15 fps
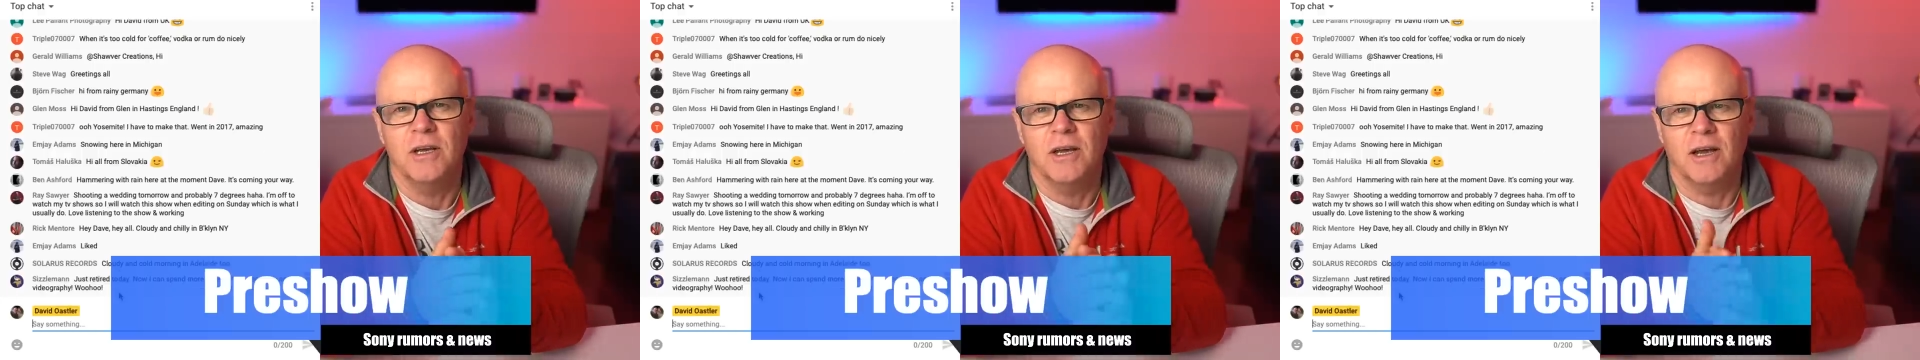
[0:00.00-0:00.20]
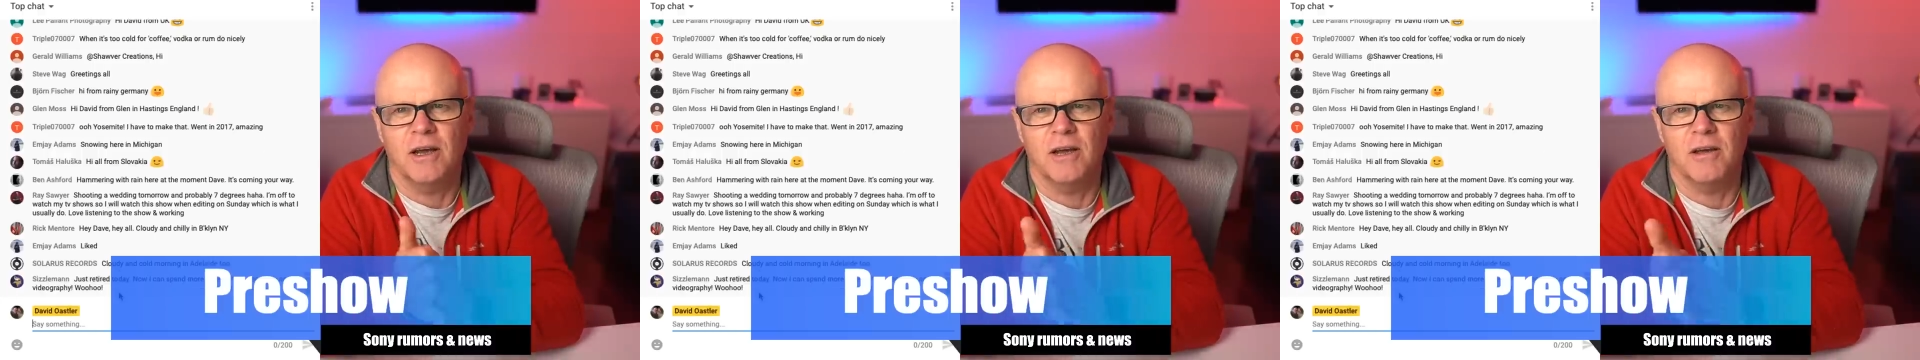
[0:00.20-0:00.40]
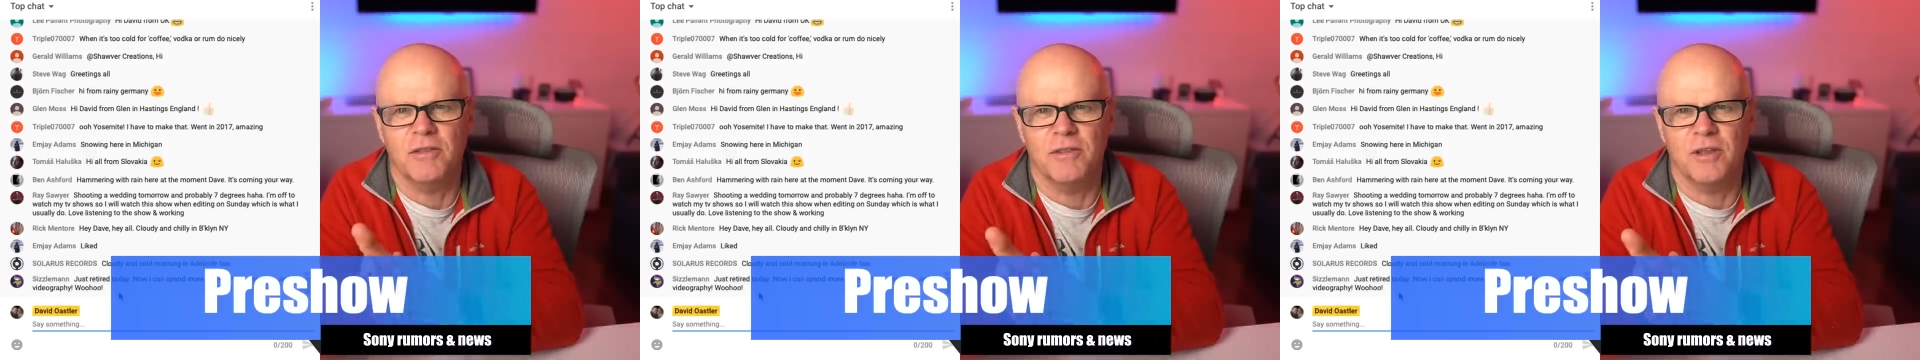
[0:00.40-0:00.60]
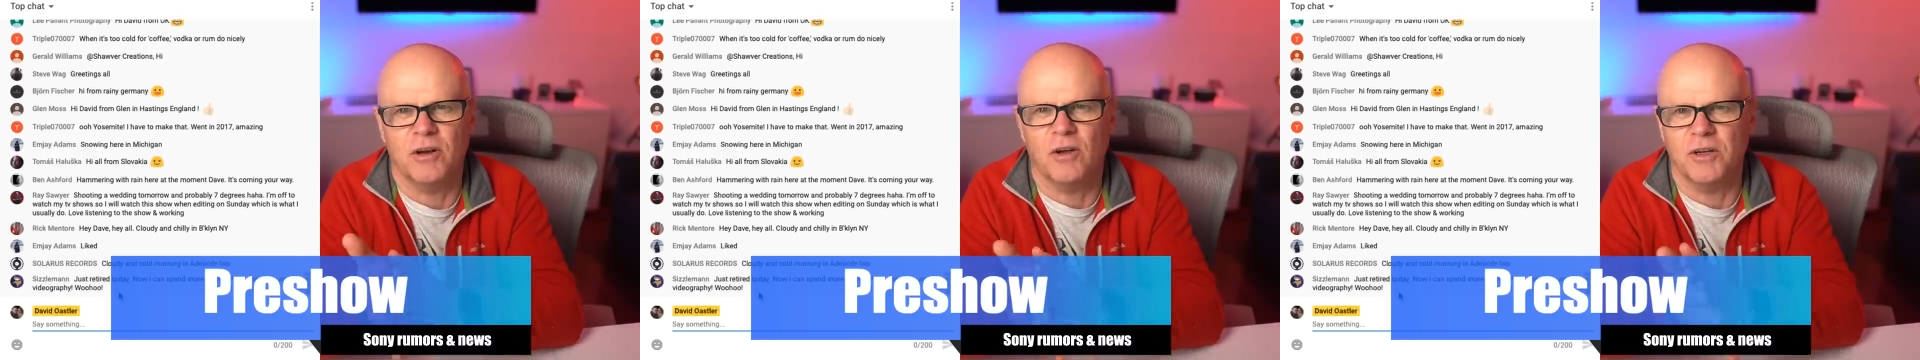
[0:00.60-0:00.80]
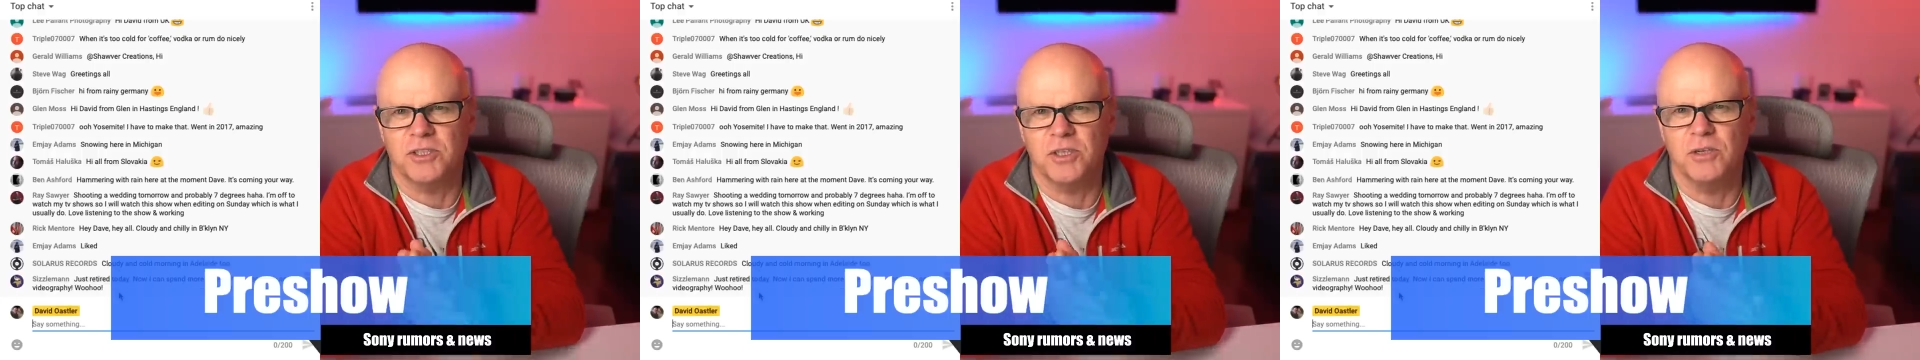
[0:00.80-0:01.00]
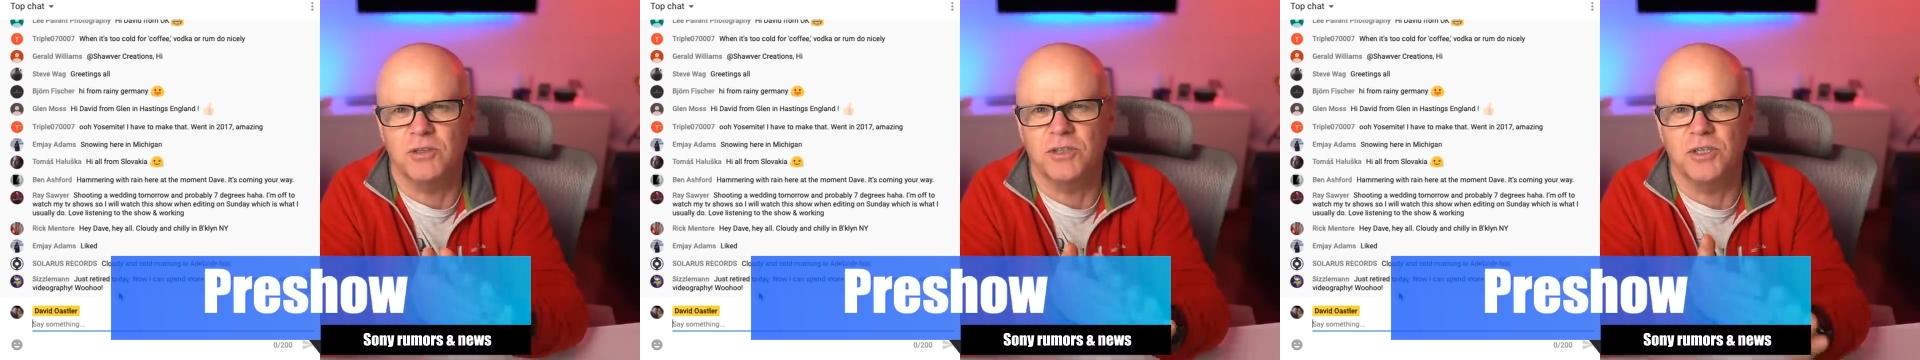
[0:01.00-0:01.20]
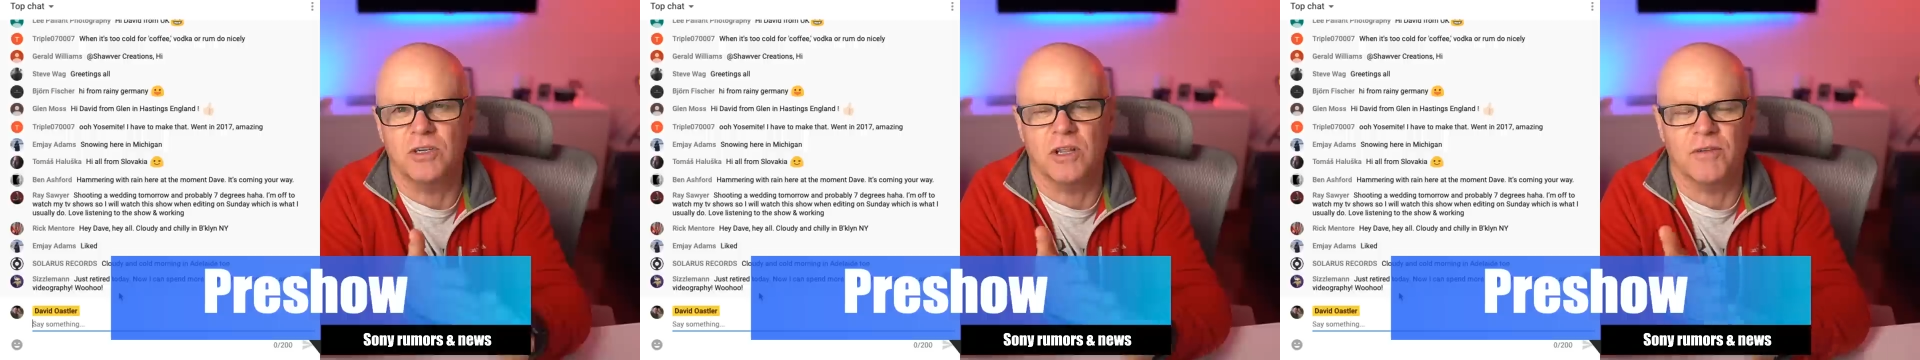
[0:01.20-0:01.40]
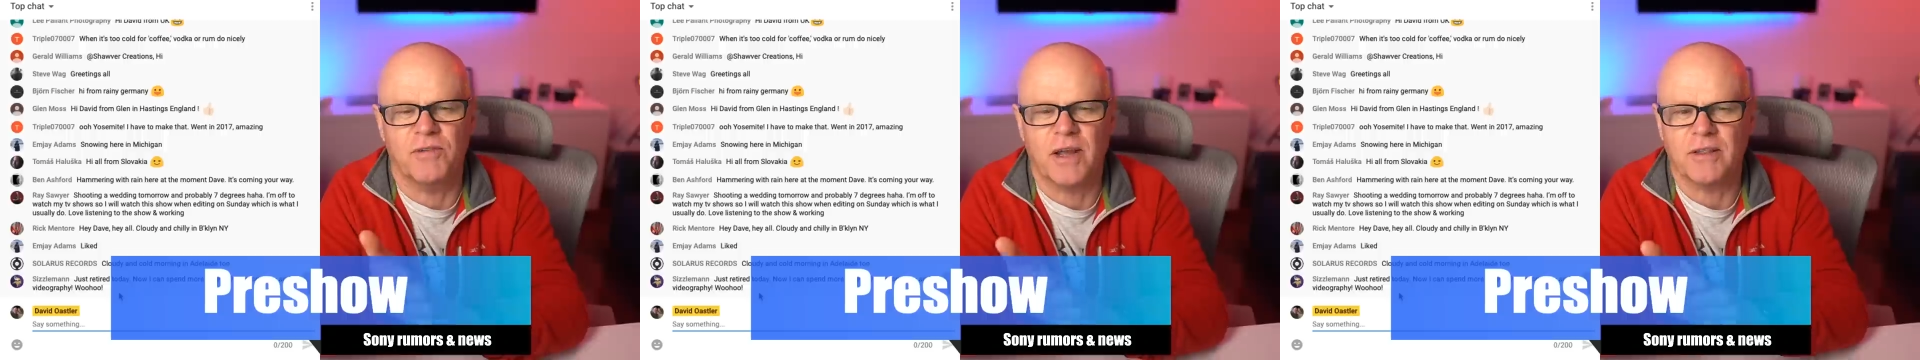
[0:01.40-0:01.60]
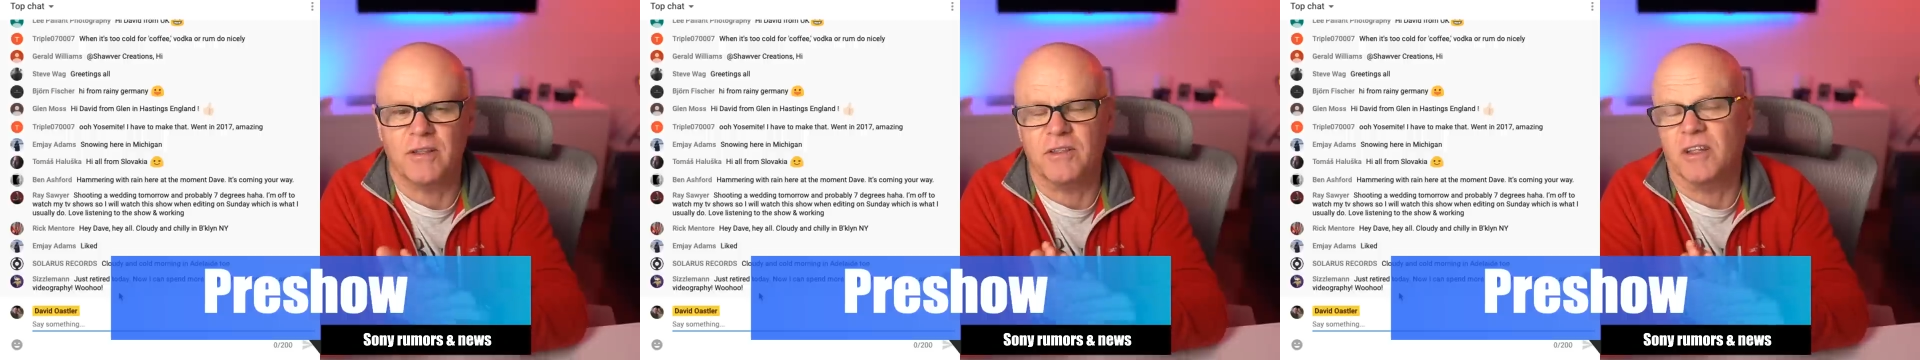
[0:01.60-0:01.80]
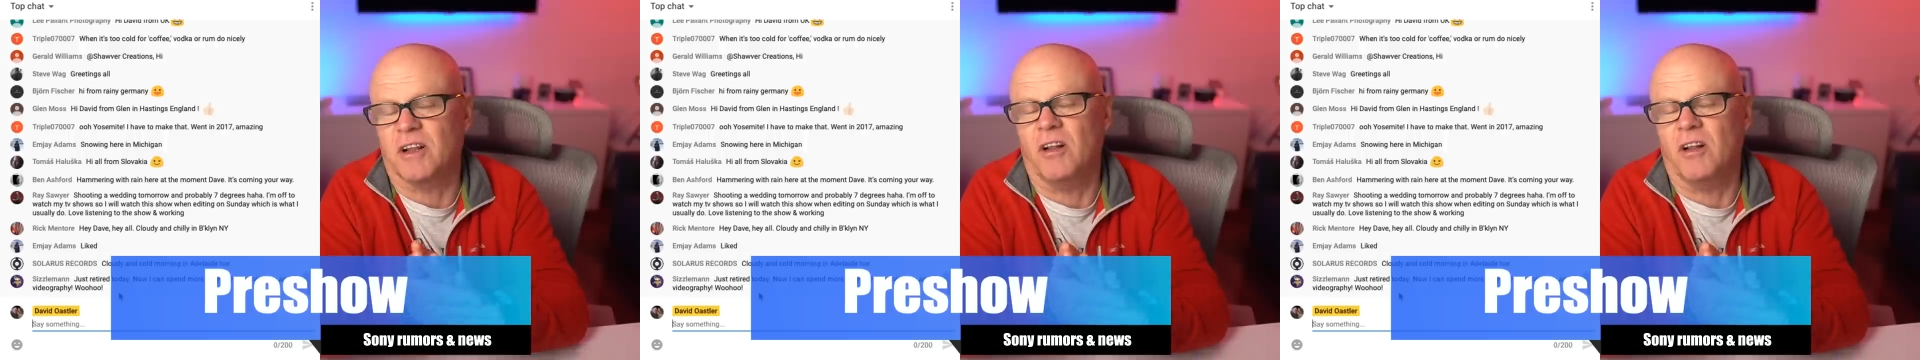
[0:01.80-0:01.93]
that I do due to the fact that